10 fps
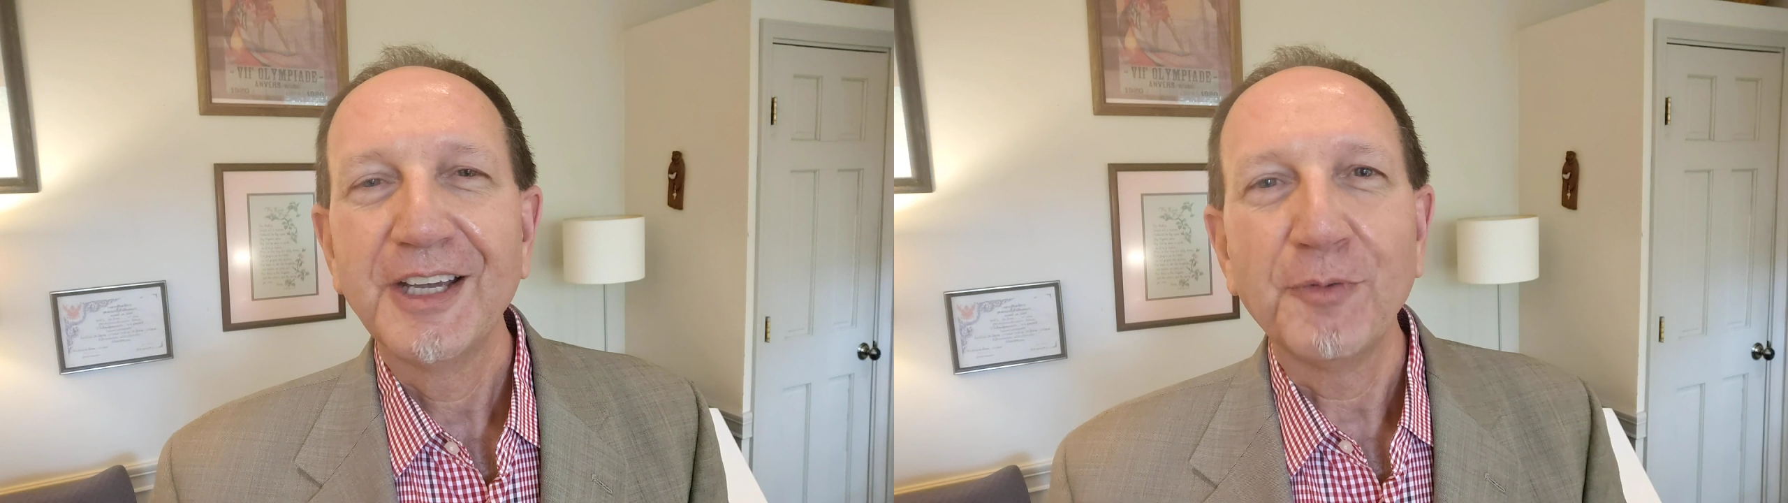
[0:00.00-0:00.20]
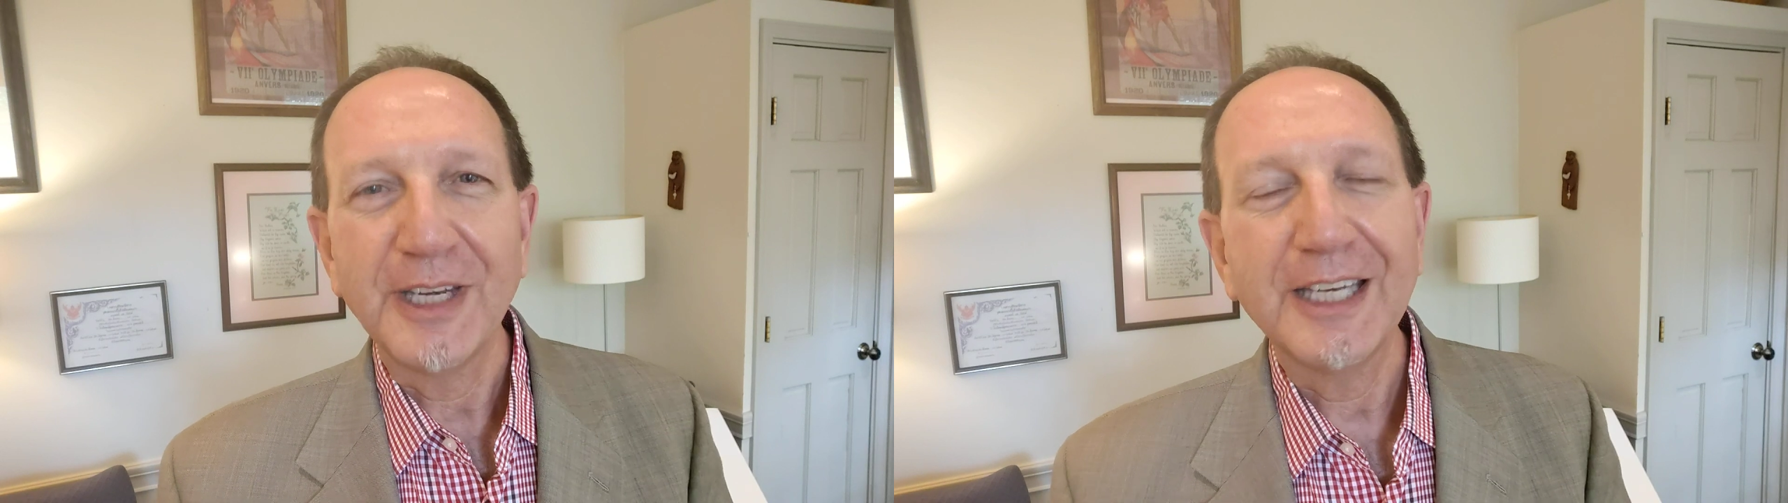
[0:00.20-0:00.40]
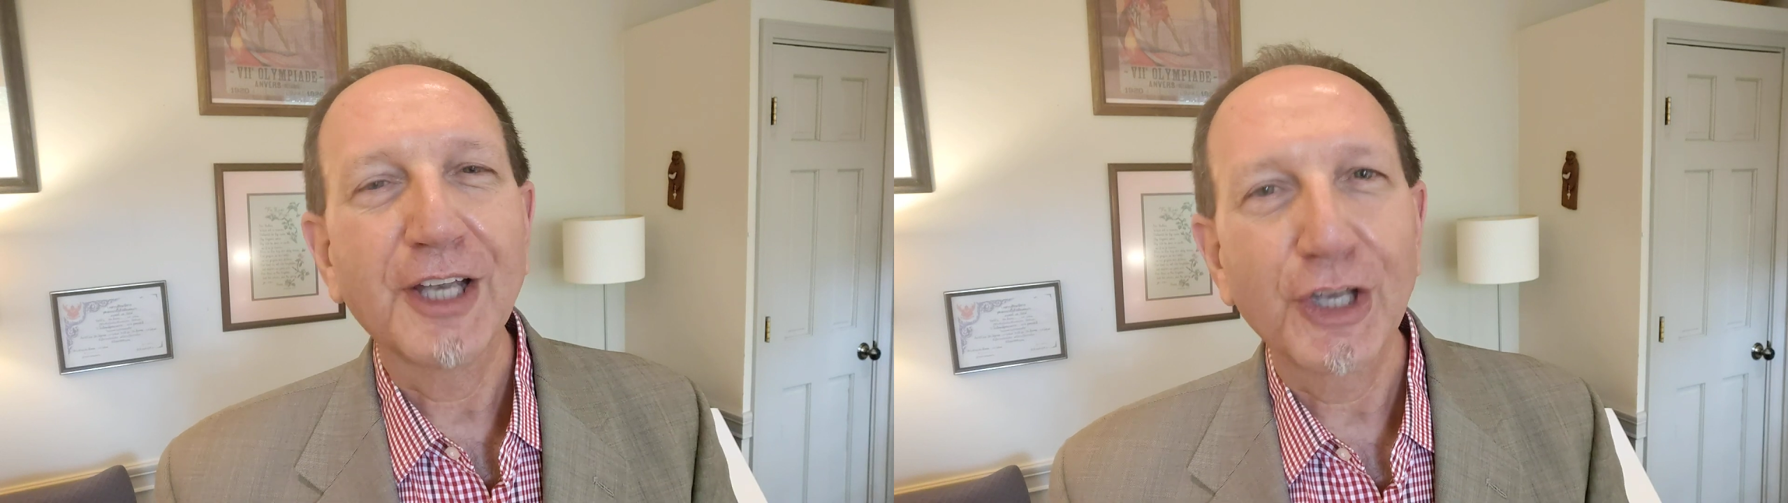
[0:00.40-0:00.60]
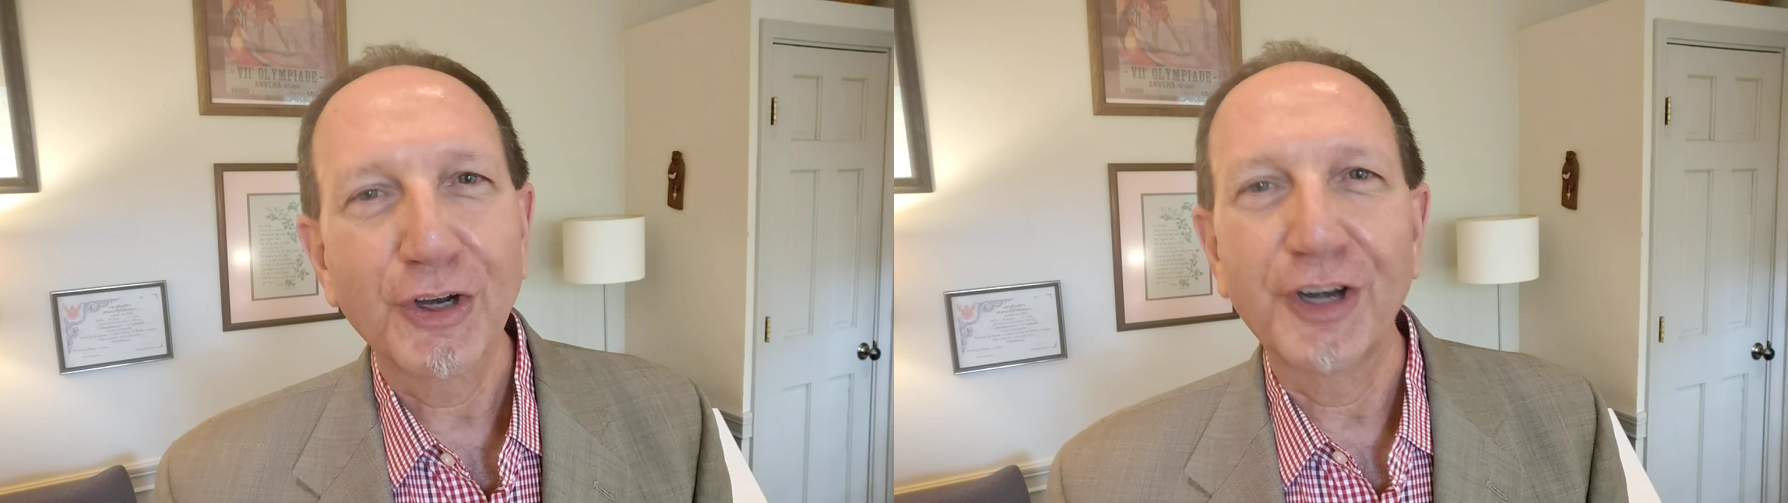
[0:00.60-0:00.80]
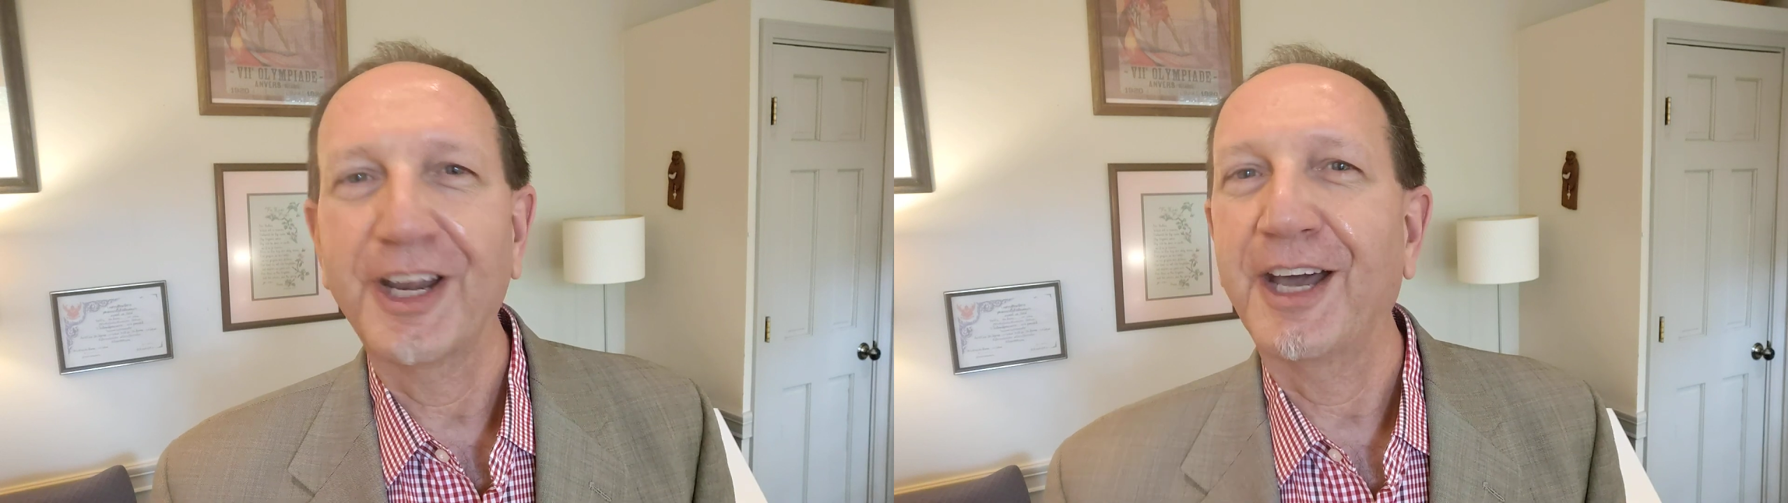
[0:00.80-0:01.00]
We need to
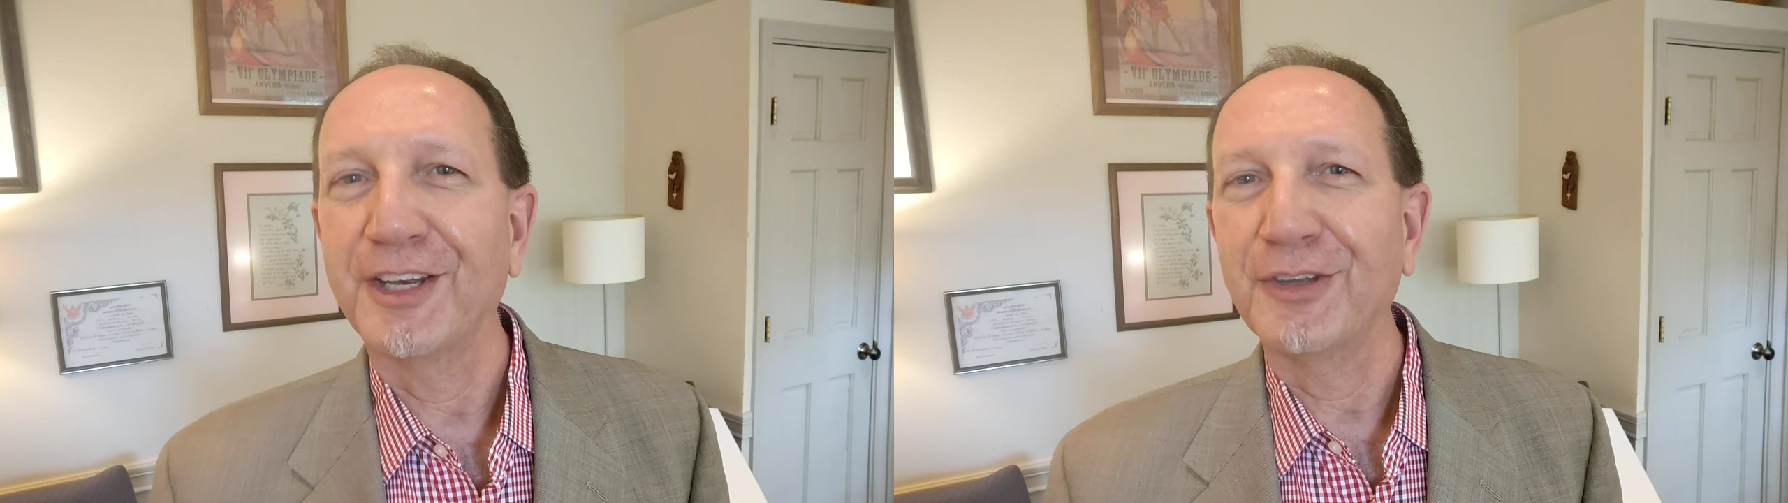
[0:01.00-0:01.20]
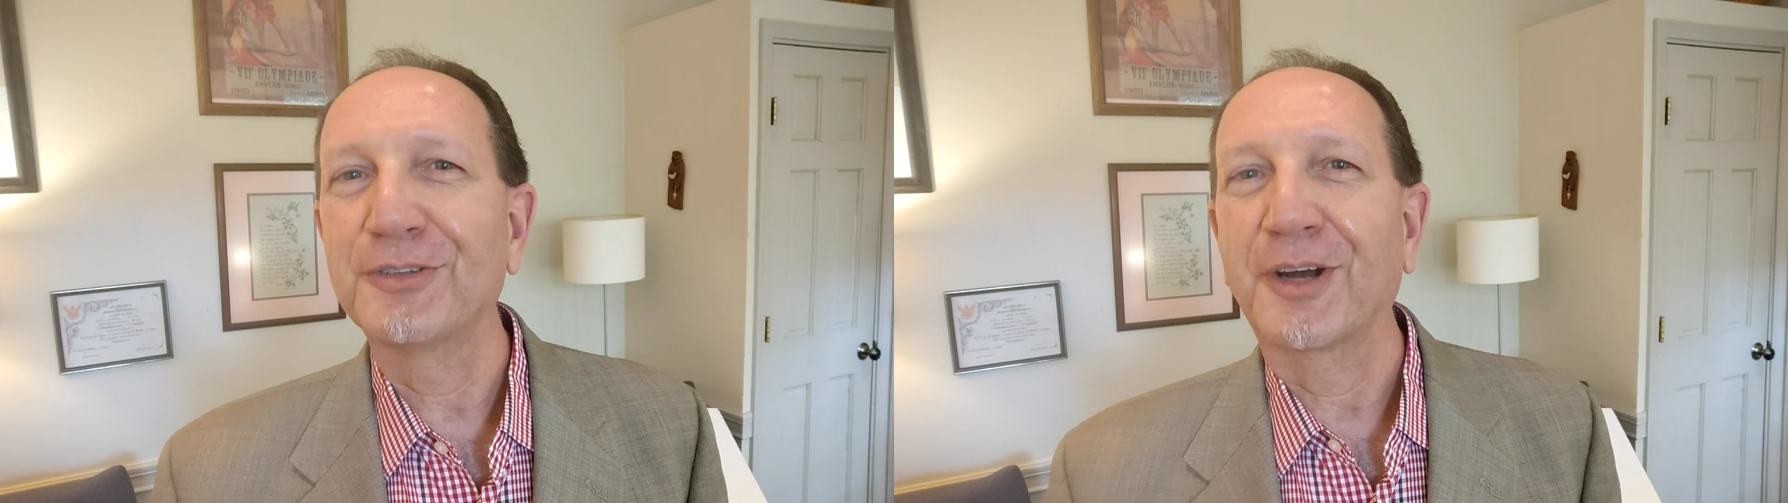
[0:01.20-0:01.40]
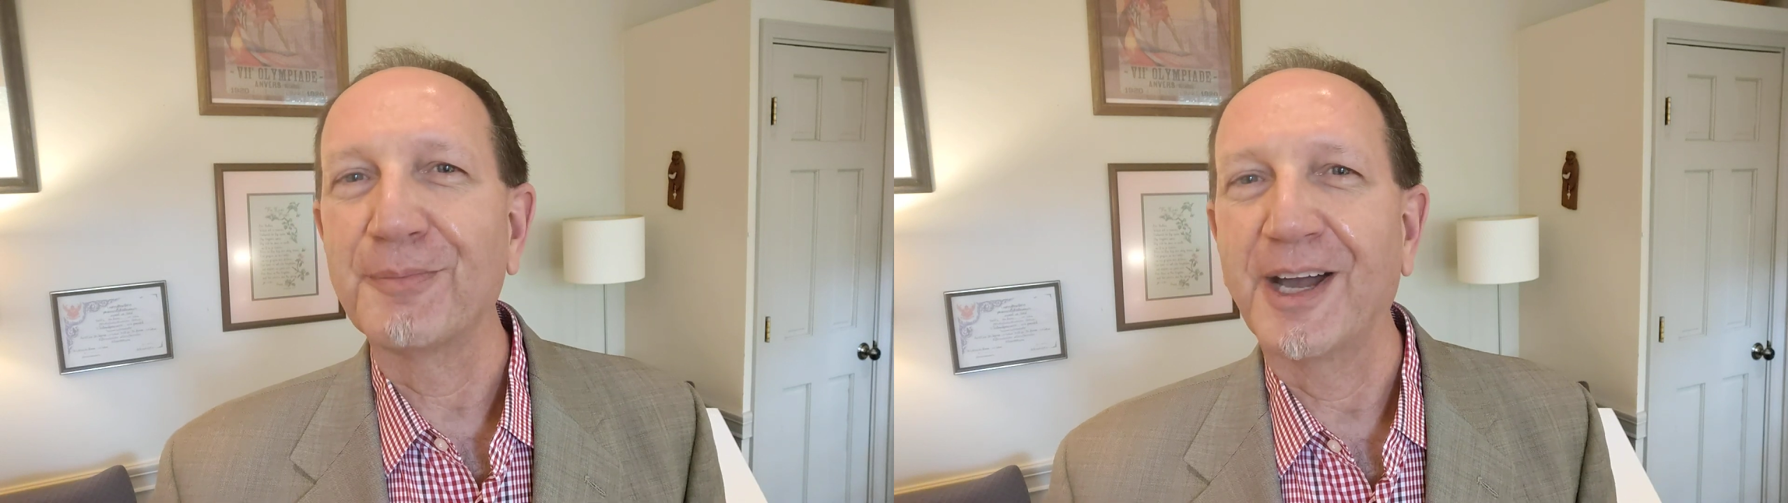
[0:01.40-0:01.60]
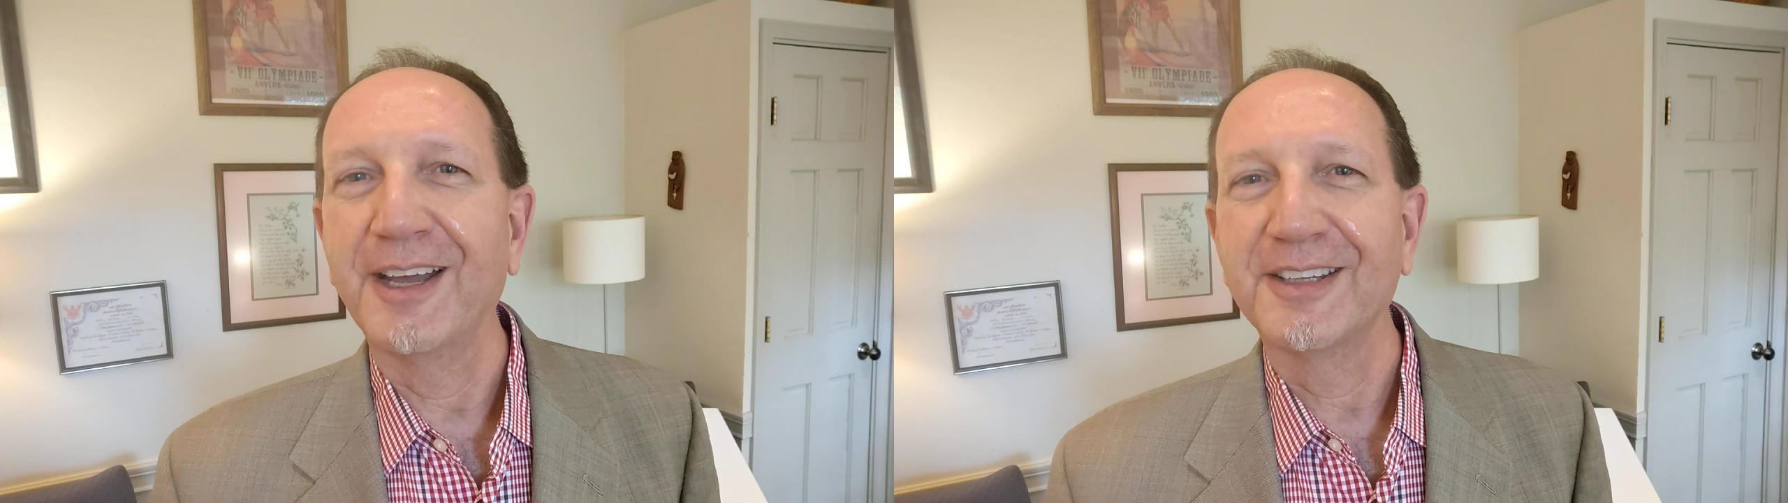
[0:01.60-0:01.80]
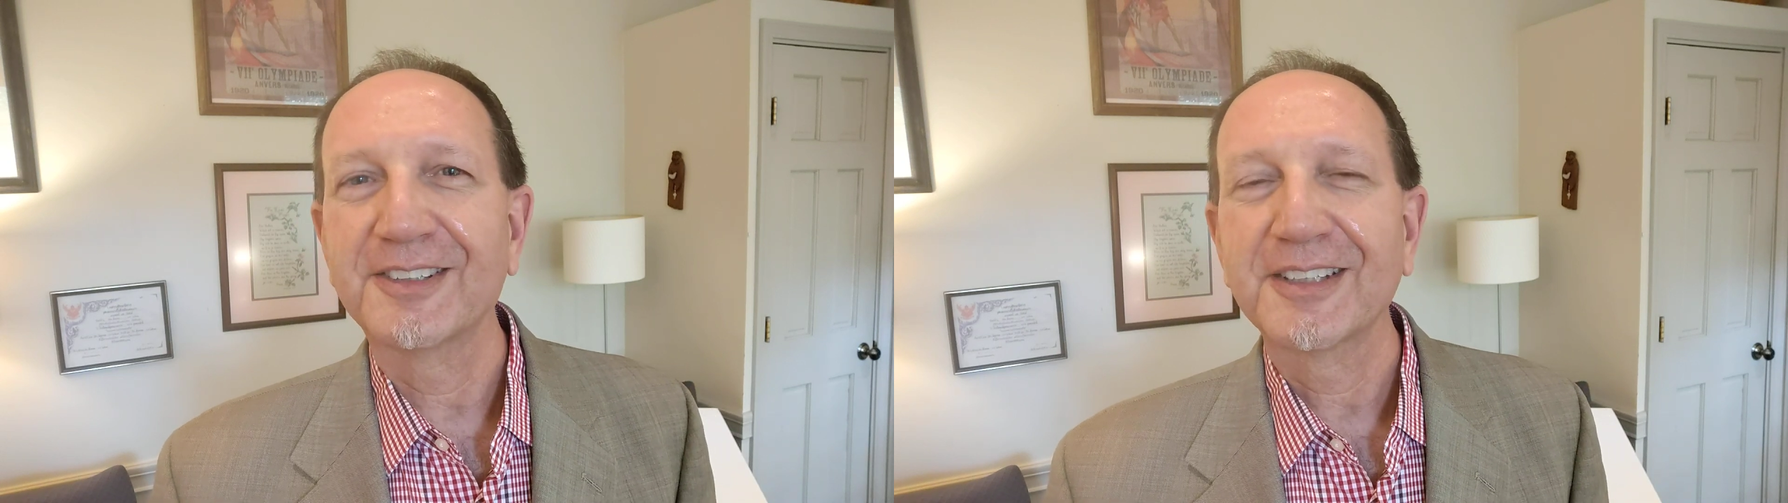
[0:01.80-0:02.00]
learn how to use our
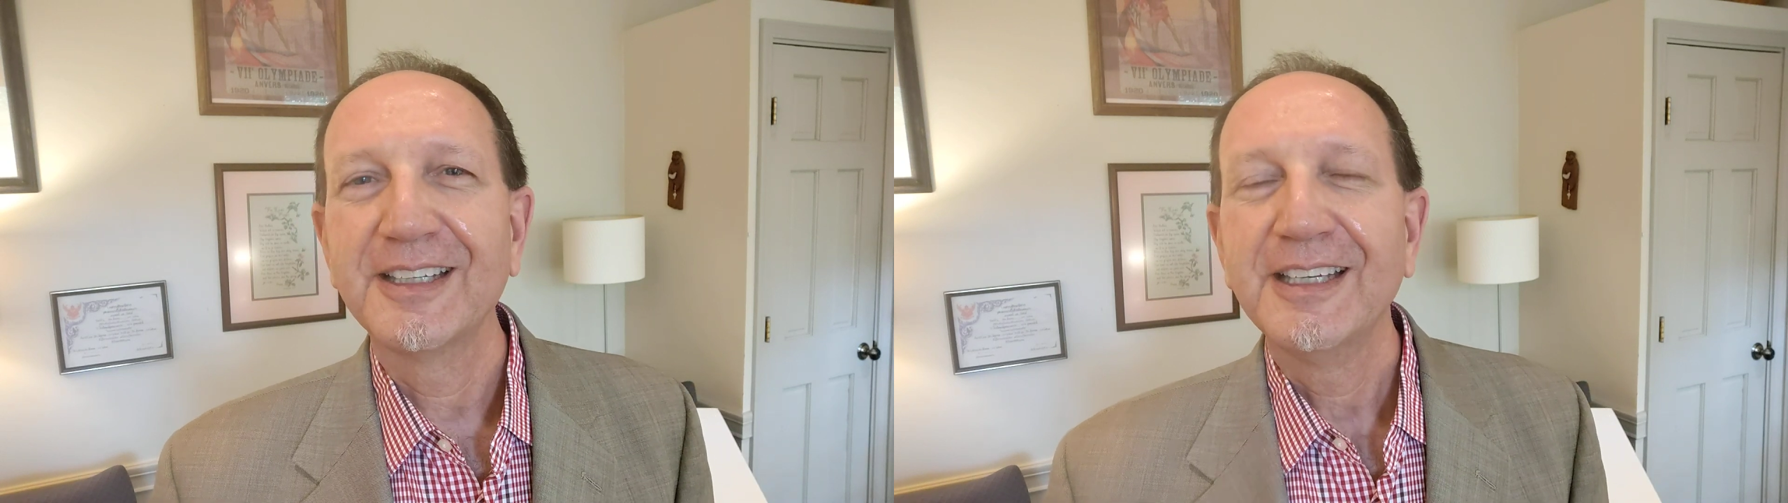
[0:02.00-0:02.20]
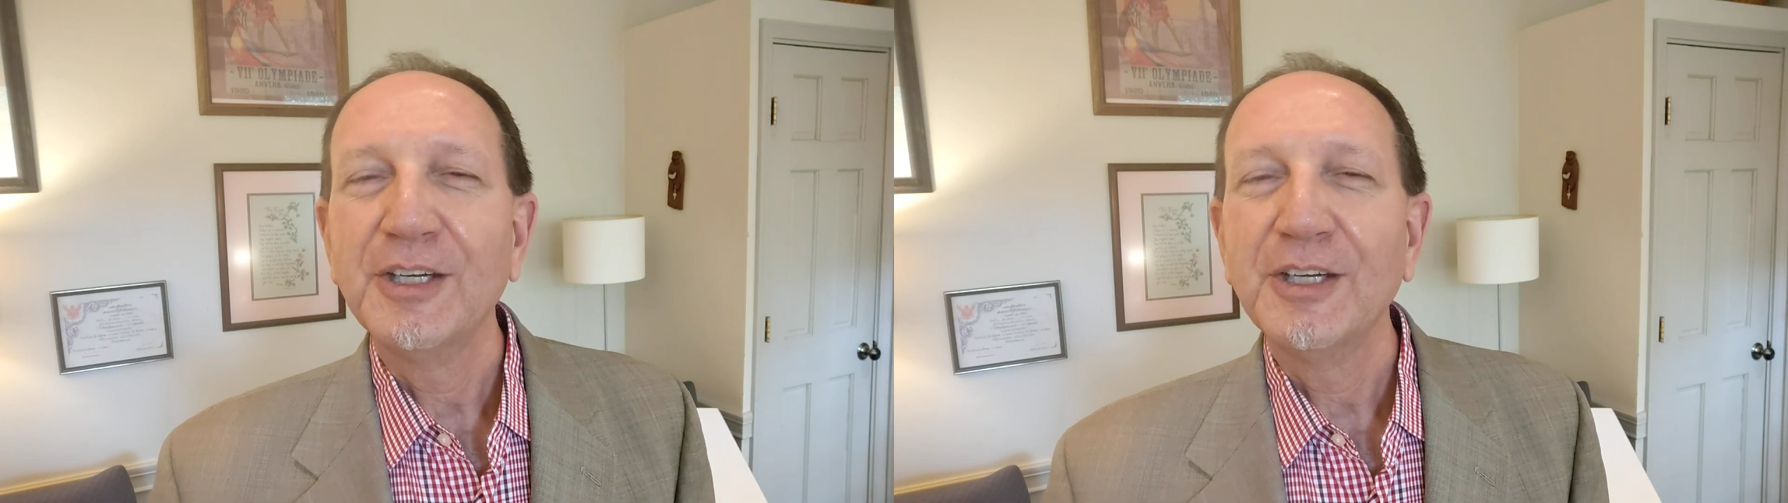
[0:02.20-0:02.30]
minds.